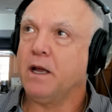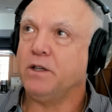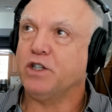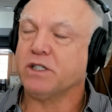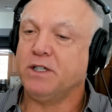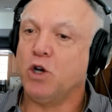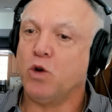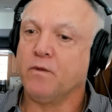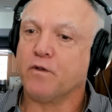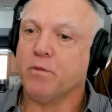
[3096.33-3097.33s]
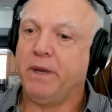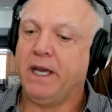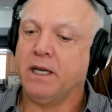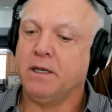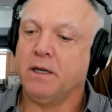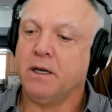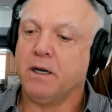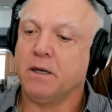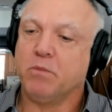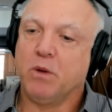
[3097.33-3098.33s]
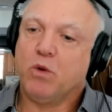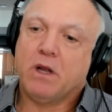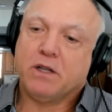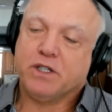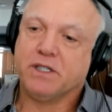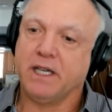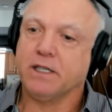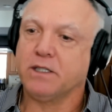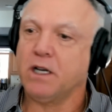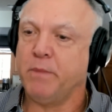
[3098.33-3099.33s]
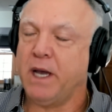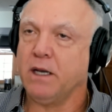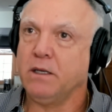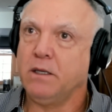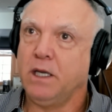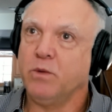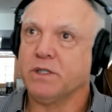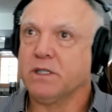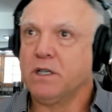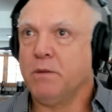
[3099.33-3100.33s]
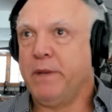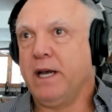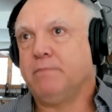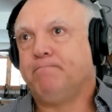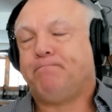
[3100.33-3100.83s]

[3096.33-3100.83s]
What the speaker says: just known for being, I'll just say it, a scumbag. He was a scumbag.